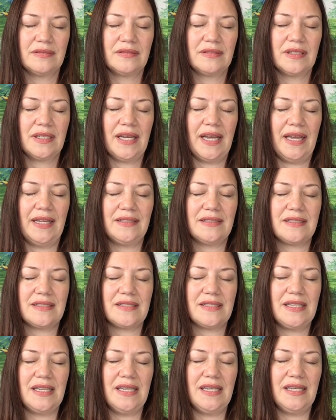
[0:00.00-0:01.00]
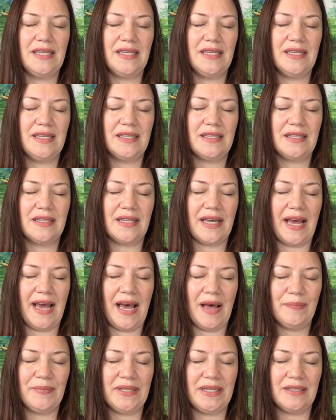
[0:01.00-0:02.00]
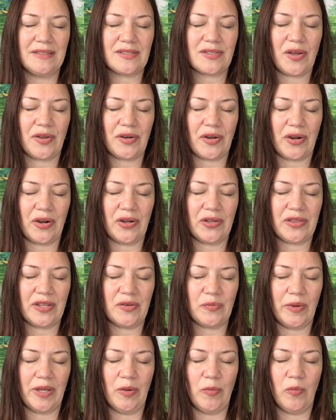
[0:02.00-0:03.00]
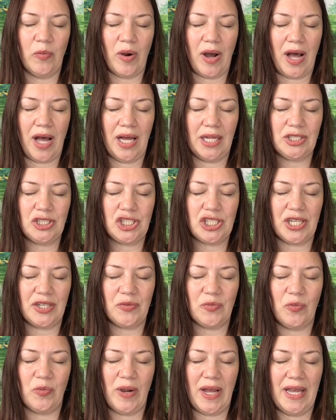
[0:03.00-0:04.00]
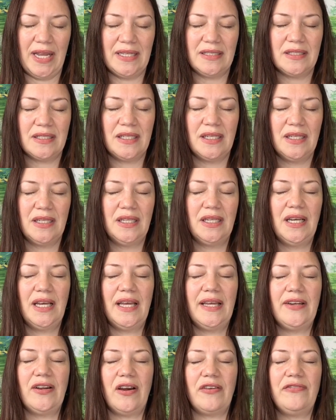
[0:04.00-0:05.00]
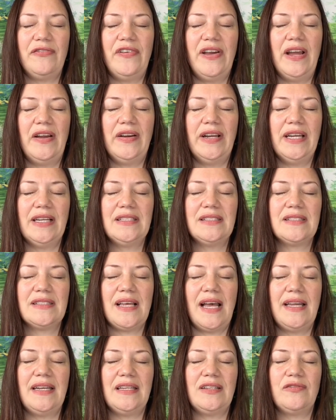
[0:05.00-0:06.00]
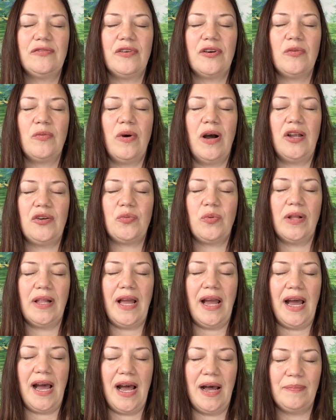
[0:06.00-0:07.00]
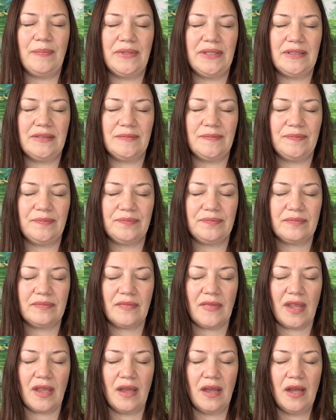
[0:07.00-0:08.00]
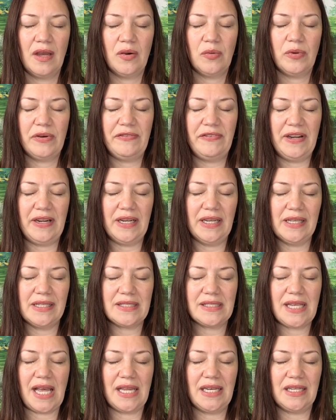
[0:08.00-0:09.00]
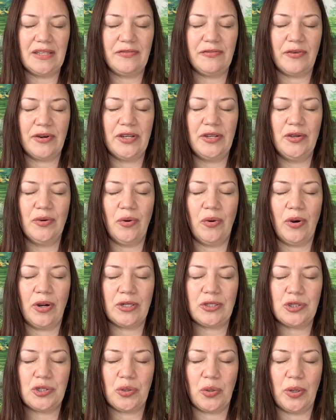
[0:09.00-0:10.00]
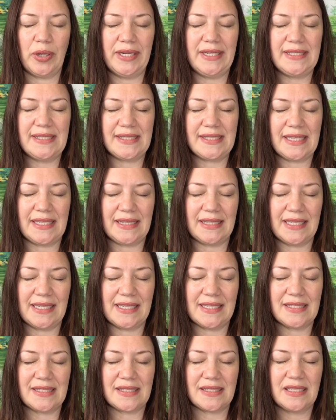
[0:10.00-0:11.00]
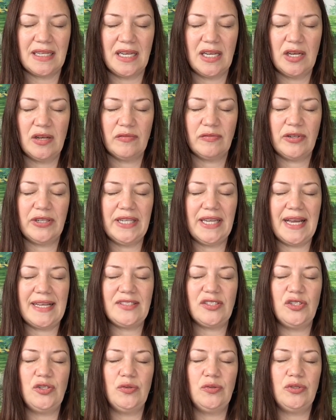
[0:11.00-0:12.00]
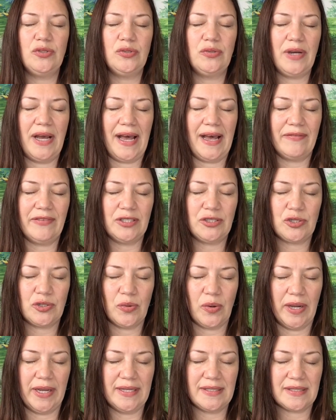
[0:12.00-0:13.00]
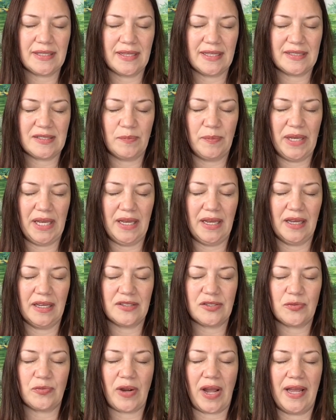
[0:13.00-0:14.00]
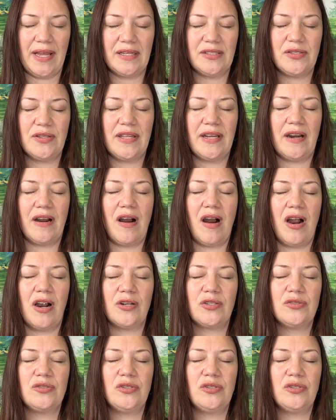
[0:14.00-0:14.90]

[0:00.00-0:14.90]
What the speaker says: can see the happenings on Earth, and we watch and wait and are very excited for what will happen. We're very excited for your choice in this. For yes, you do have a choice, and this being is right. There are